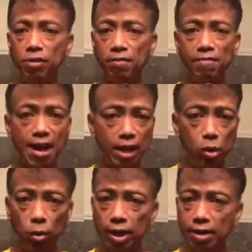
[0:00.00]
to
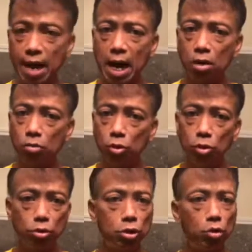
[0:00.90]
evacuate now,
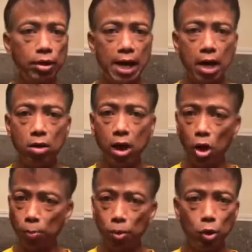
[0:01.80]
do so now. I
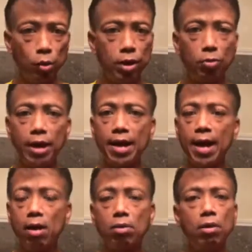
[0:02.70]
hope you're doing it right
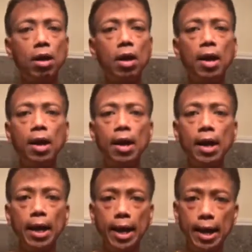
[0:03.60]
now.
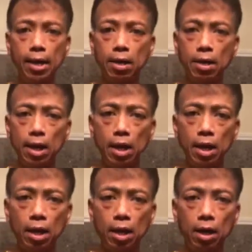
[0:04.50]
And
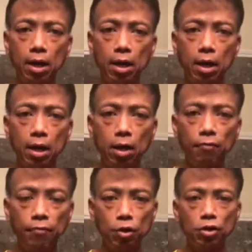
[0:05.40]

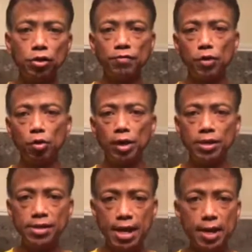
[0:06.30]
for those of you in
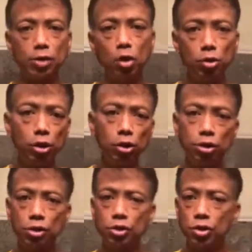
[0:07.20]
San Antonio,
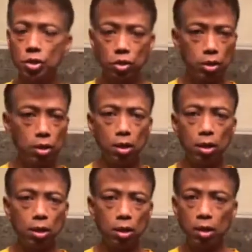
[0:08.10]
Houston, or
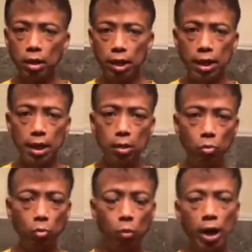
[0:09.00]

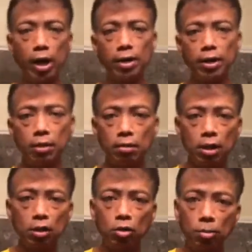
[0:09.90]
anywhere that
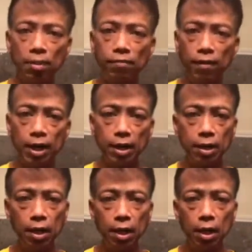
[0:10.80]
there could be
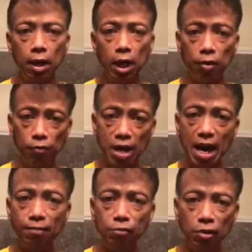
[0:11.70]
flood, if you
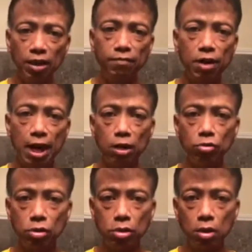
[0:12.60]
have to leave your
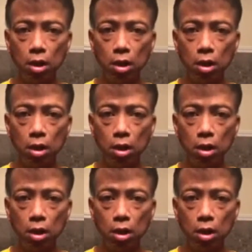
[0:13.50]
house,